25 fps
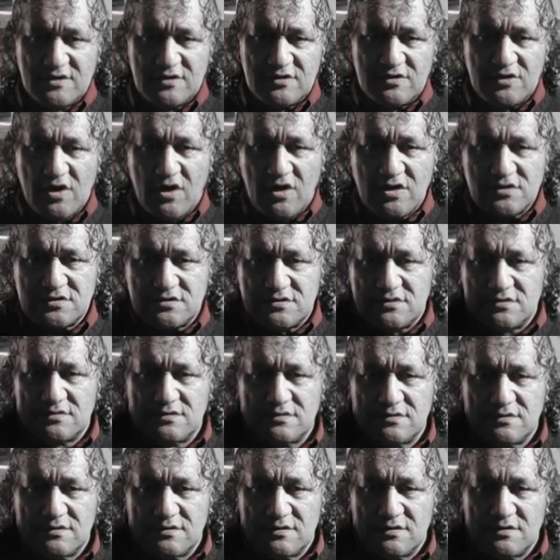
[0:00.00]
not
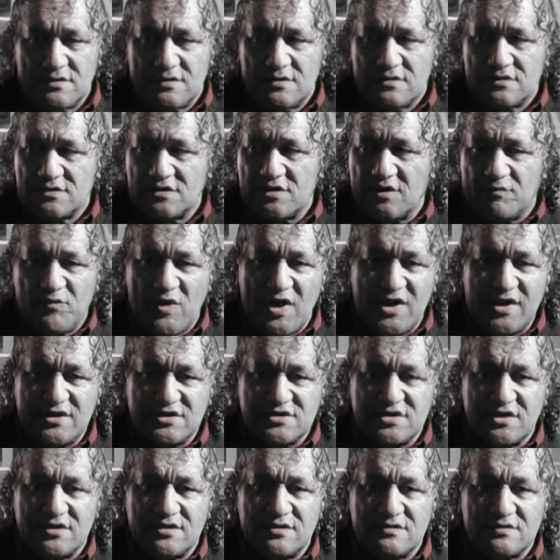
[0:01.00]
the
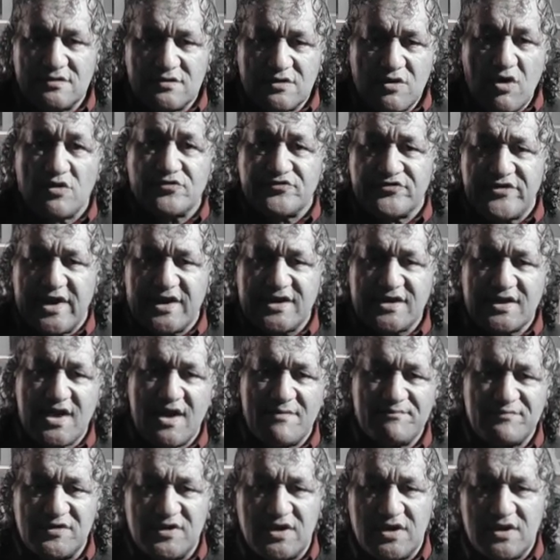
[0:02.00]
Wellington Contract
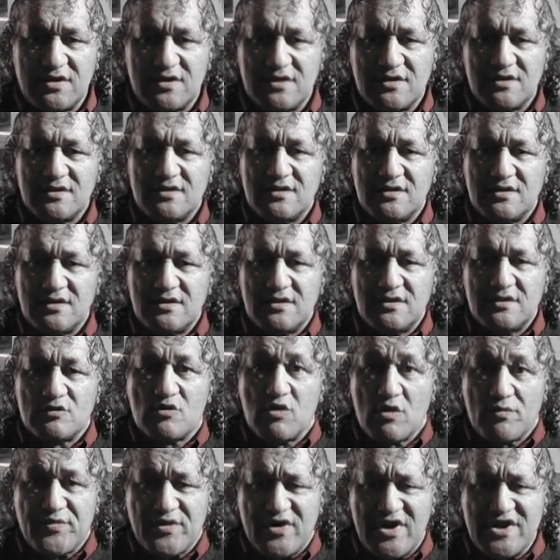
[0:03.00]
Company
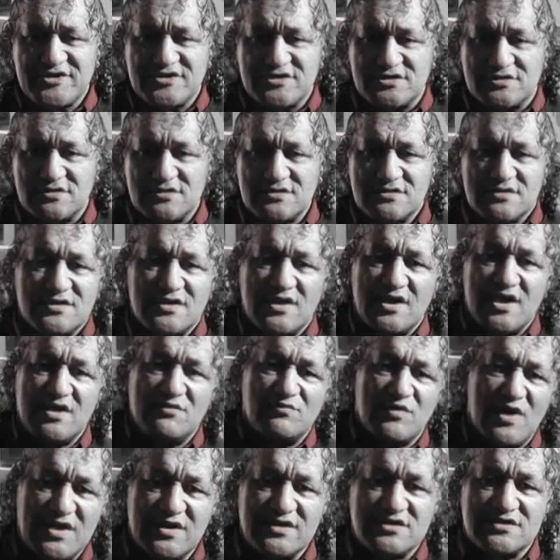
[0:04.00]
Corporation
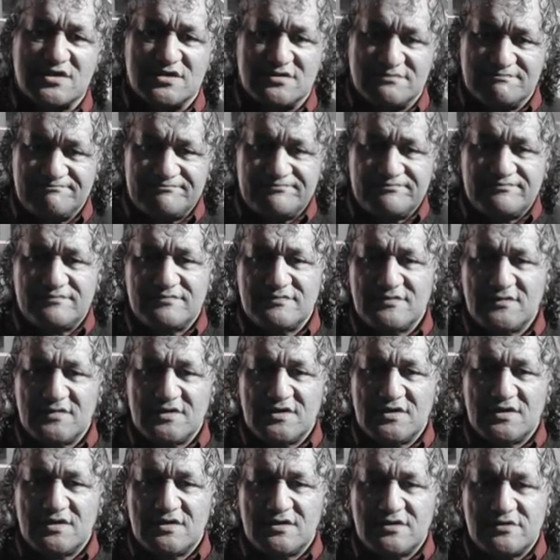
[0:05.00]
in Wellington,
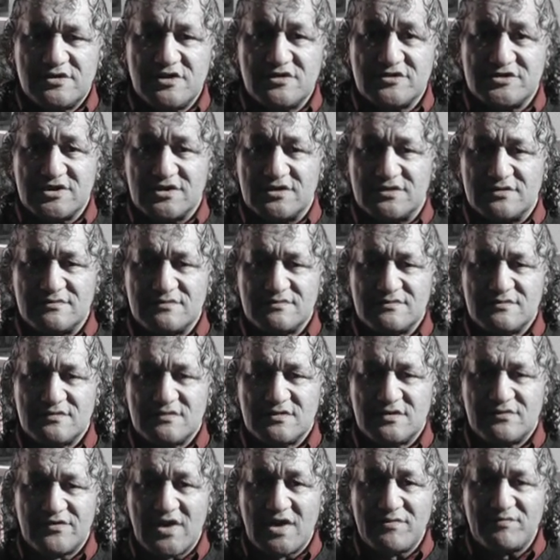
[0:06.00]
New Zealand,
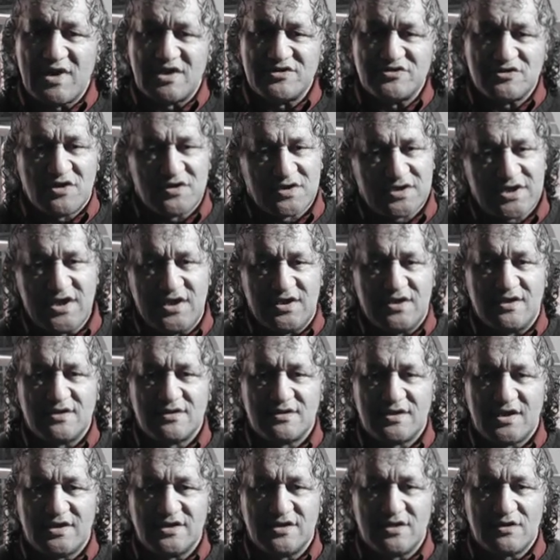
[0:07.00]
run by John Key.
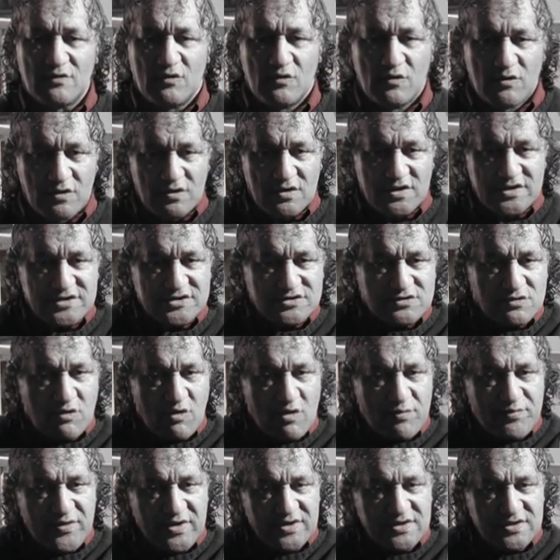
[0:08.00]
And all his
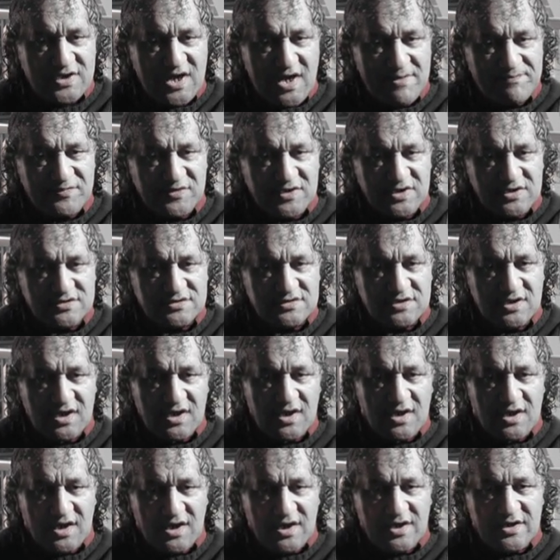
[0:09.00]
corporate companies
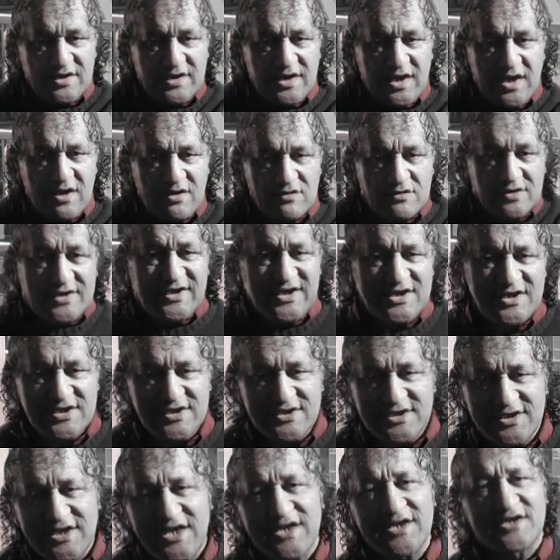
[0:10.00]
are now
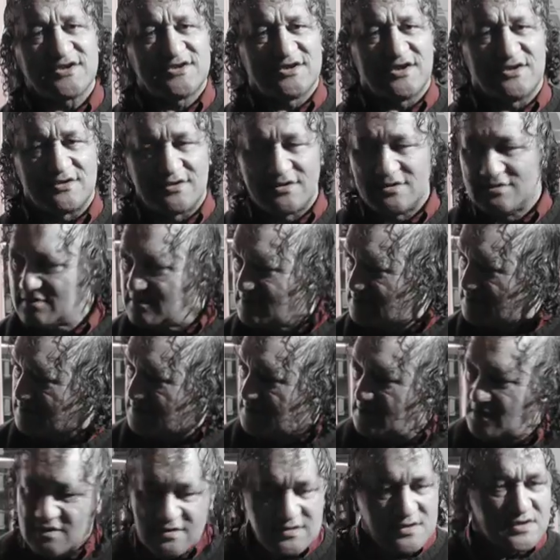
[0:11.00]
indicted
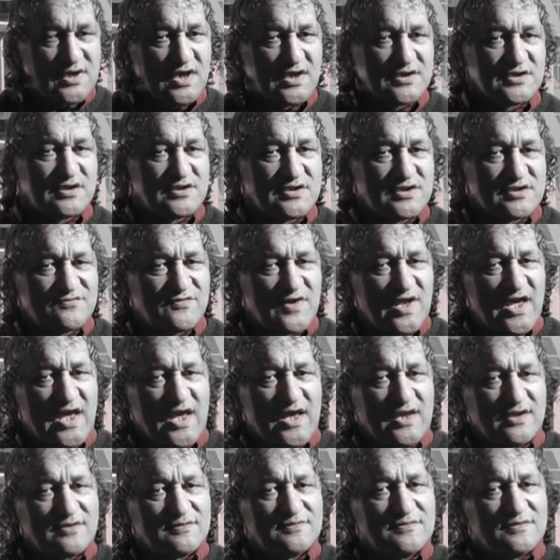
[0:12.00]
under this
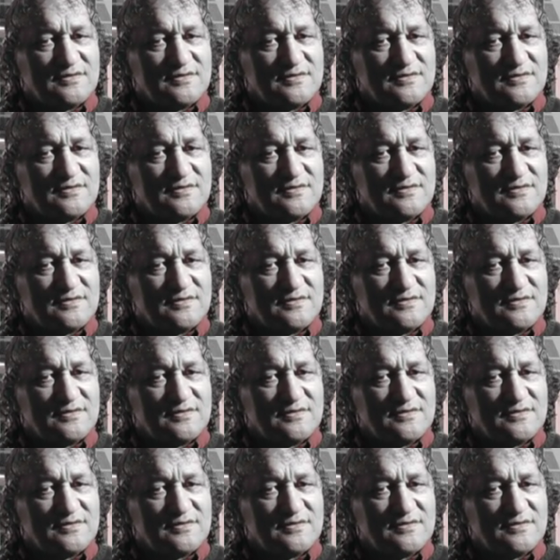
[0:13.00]
flag